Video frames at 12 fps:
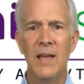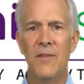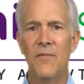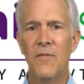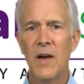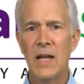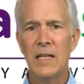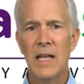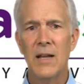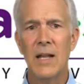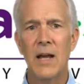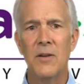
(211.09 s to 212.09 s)
and find
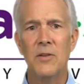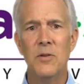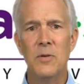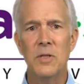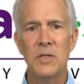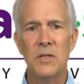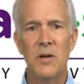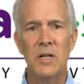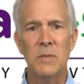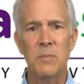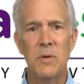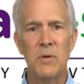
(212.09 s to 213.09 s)
out how you can start
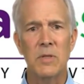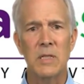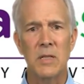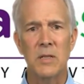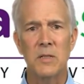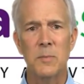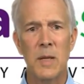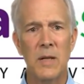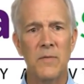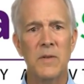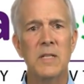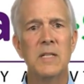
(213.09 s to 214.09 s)
experiencing those
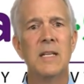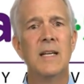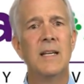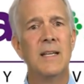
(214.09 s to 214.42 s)
benefits